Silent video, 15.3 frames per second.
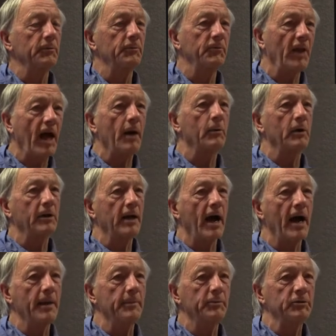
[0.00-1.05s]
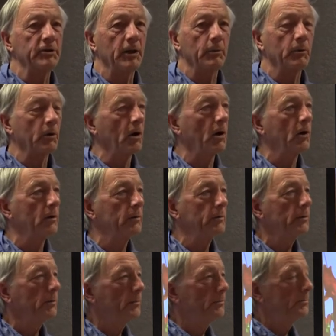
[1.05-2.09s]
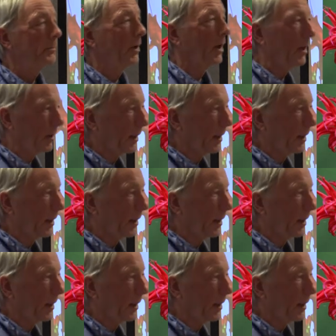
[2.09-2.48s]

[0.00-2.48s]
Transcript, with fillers: flower types that were all uh,